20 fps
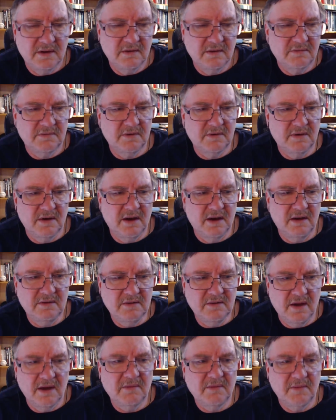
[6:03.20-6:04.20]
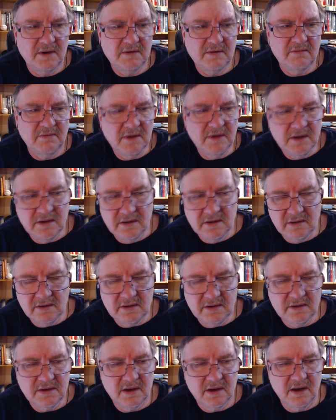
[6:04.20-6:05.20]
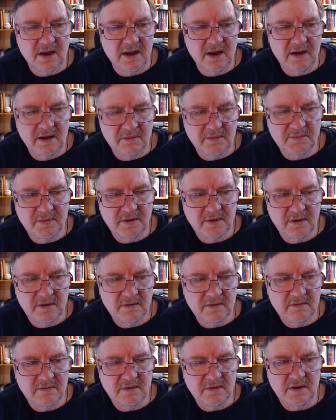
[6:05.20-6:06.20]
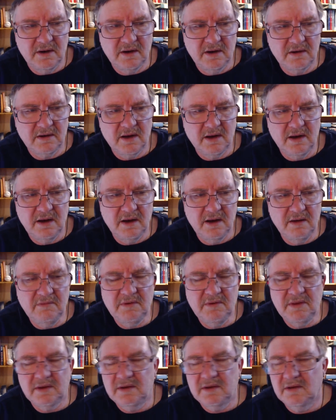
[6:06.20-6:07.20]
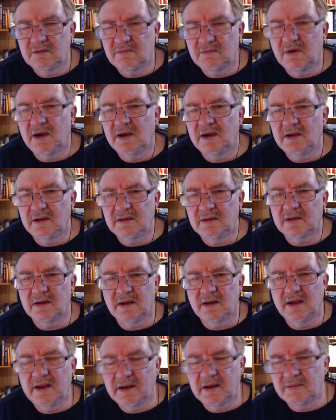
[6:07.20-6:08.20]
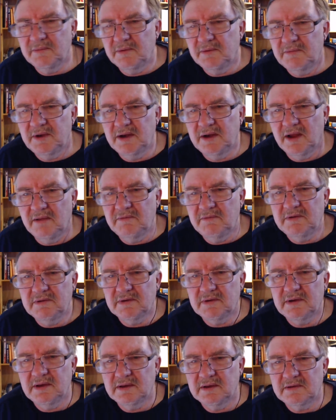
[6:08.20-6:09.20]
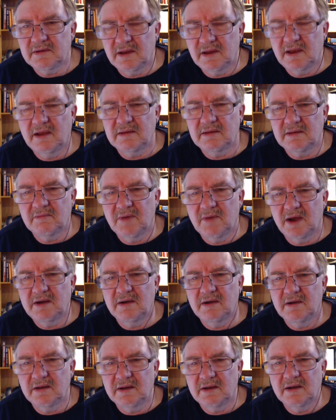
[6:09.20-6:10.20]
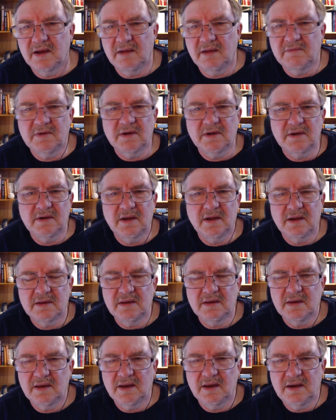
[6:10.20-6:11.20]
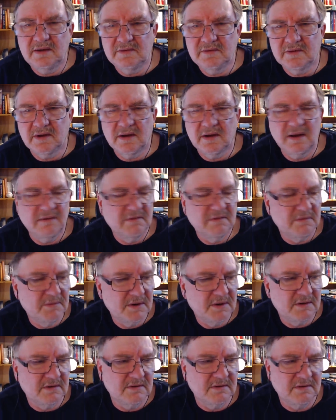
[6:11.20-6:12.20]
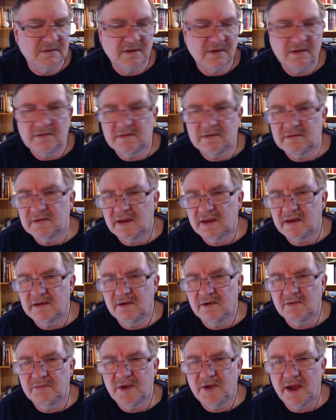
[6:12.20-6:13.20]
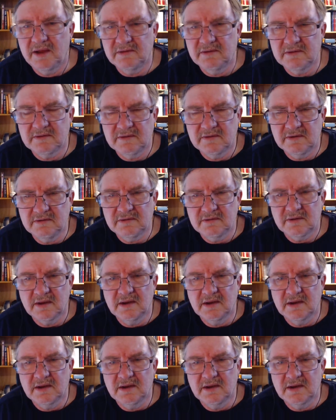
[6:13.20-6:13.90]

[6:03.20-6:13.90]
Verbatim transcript: for a long time. Like really, you look at the lineup and you, you got a, kind of everything you want in the lineup. I mean, obviously at at the minor league level and not the NHL level, but there's as you say, no passengers.